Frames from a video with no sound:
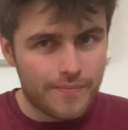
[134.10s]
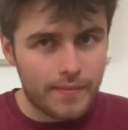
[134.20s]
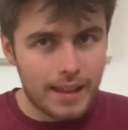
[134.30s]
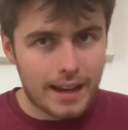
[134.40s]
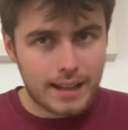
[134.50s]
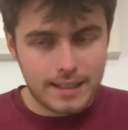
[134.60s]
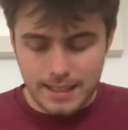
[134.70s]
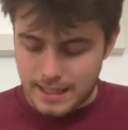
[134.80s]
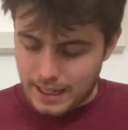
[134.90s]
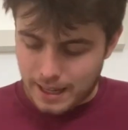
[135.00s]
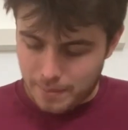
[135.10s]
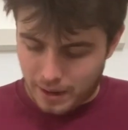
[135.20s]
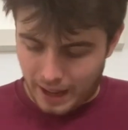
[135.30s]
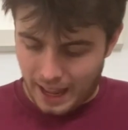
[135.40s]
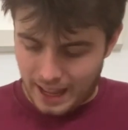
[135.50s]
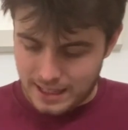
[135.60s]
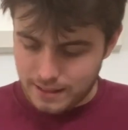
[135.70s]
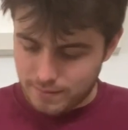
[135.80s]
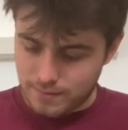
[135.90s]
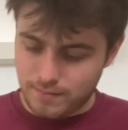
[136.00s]
let it stick in my head.
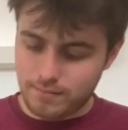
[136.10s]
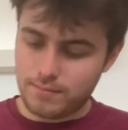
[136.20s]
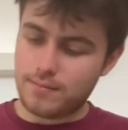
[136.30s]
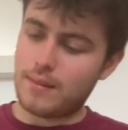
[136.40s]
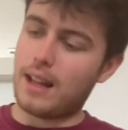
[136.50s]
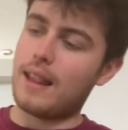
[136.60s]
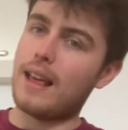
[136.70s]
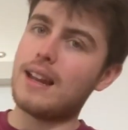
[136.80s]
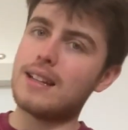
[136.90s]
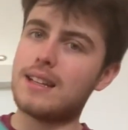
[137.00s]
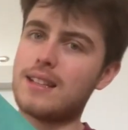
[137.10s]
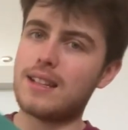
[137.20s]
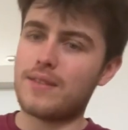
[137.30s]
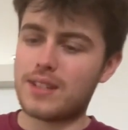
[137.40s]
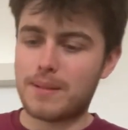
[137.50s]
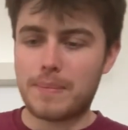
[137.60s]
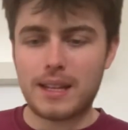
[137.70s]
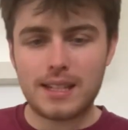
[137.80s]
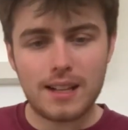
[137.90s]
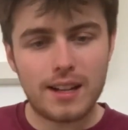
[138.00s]
And then it turns over to the
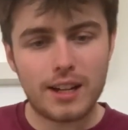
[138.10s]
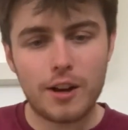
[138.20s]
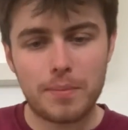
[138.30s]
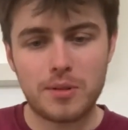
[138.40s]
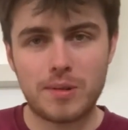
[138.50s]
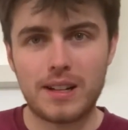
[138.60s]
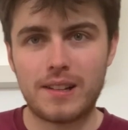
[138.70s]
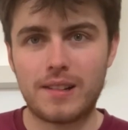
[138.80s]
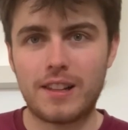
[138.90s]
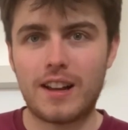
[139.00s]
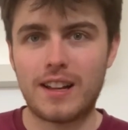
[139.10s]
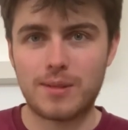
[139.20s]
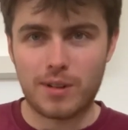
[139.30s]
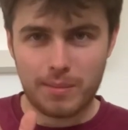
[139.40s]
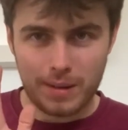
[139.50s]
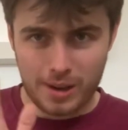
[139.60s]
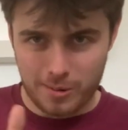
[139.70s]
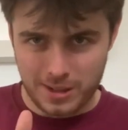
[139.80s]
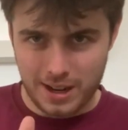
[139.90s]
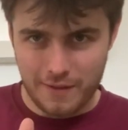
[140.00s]
B-side. It opens with Little Lies, one of my
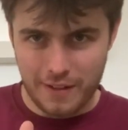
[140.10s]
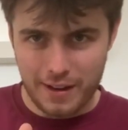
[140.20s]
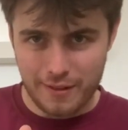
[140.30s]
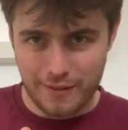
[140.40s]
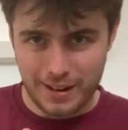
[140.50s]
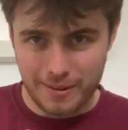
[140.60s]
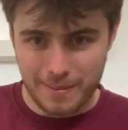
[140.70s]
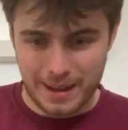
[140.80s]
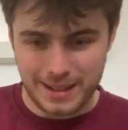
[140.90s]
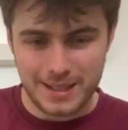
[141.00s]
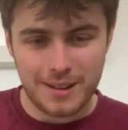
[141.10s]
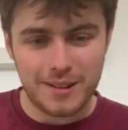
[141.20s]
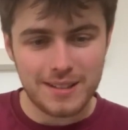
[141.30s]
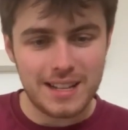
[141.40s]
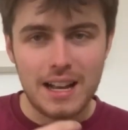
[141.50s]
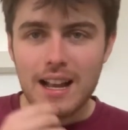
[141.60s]
all-time favourite Fleetwood Mac songs.